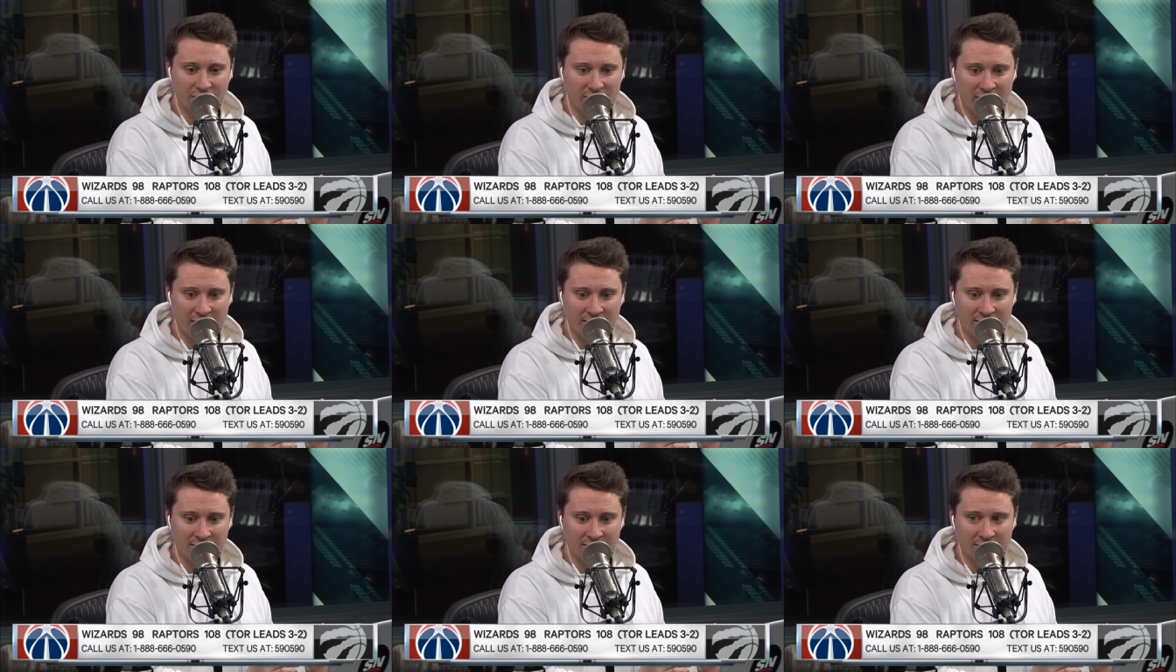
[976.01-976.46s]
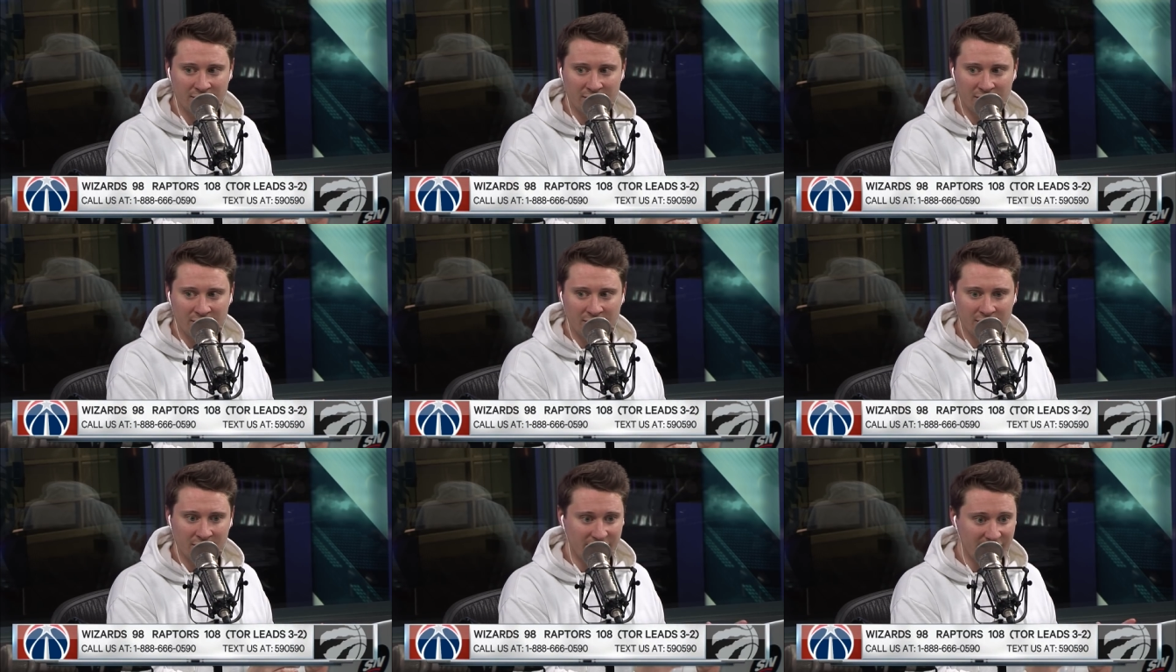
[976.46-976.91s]
than
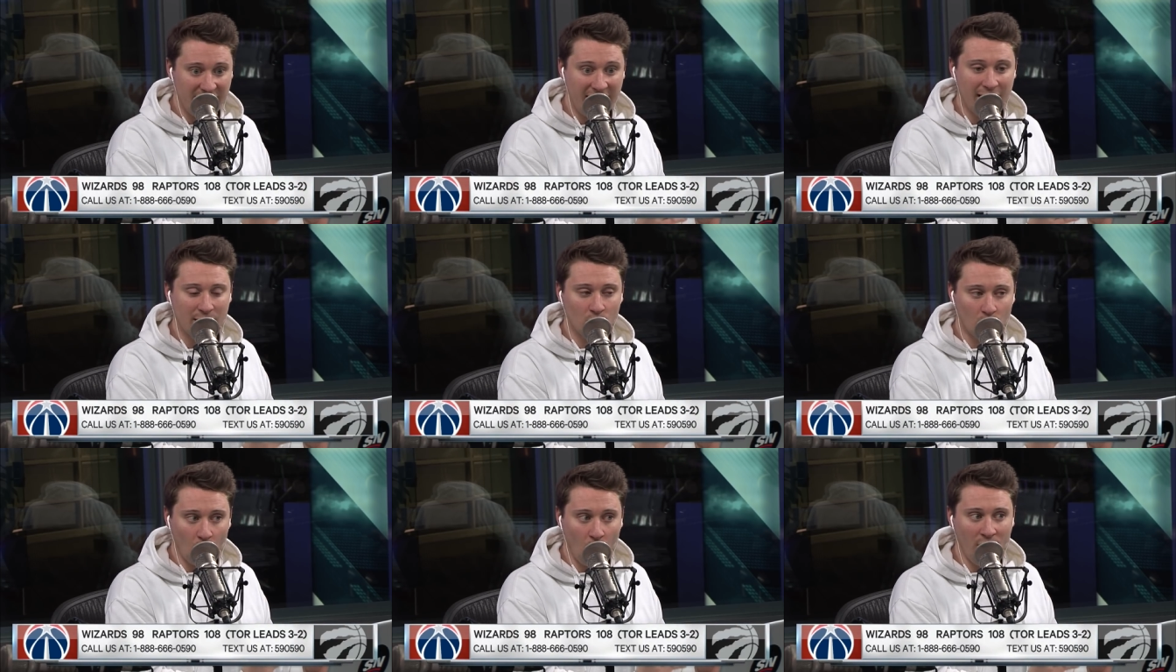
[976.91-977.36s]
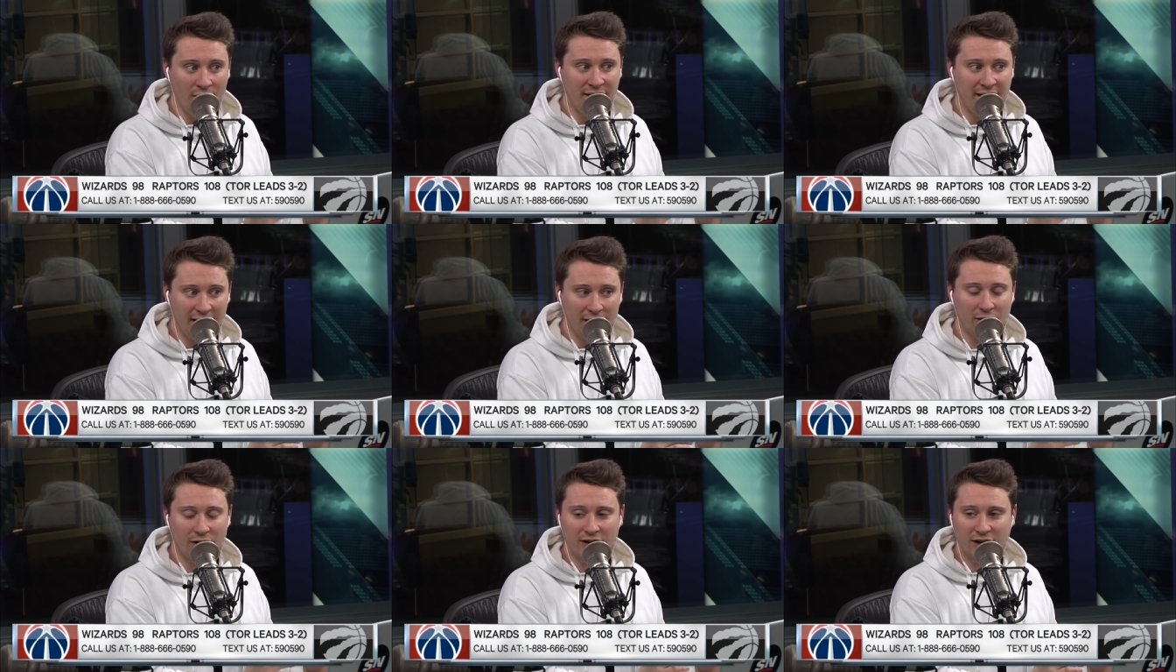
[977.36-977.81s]
that one
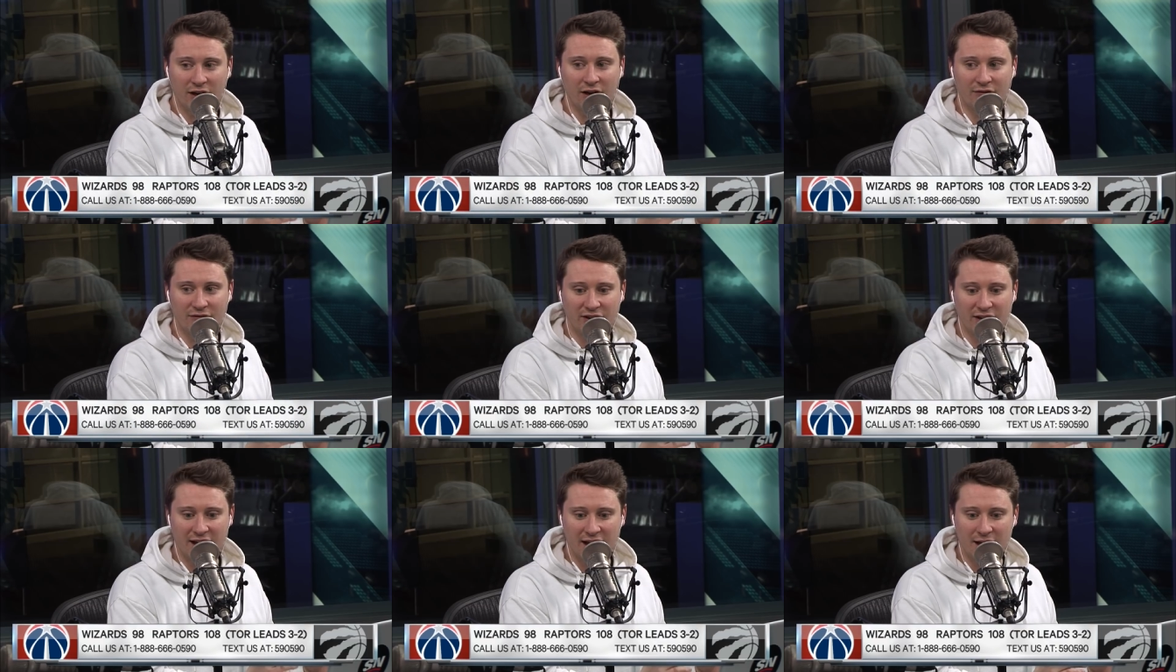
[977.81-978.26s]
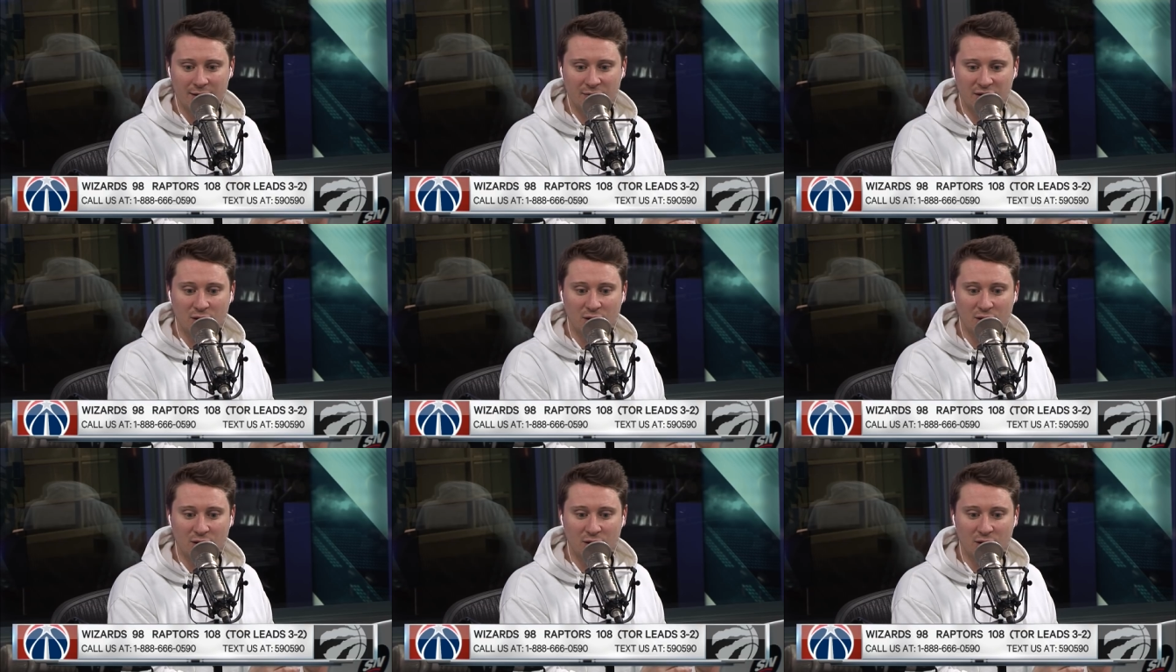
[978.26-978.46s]
area of the game.